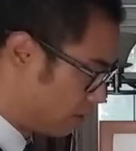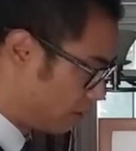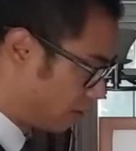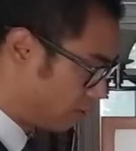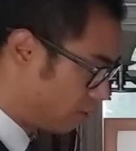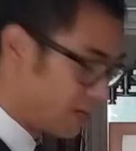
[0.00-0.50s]

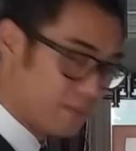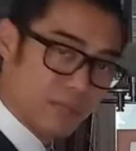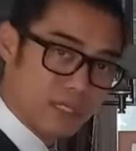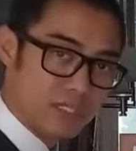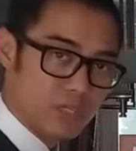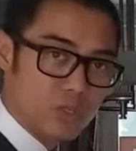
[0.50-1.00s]
like
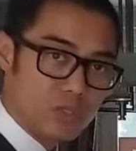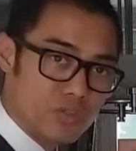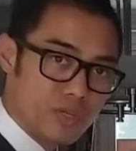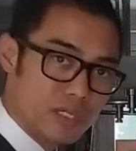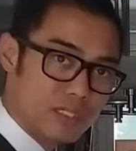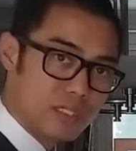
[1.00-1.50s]
vitamins and
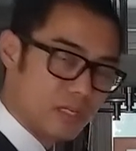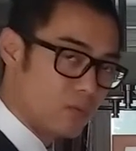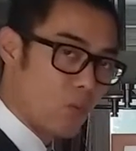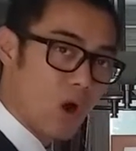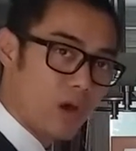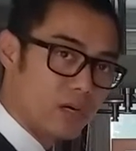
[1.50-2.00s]
nutrients
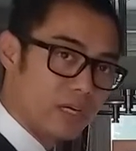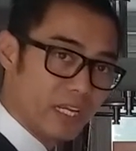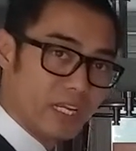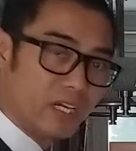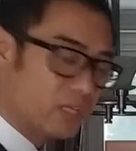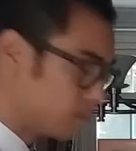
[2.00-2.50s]
and water and
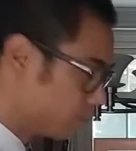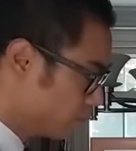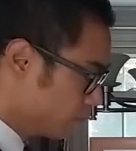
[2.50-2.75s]
air.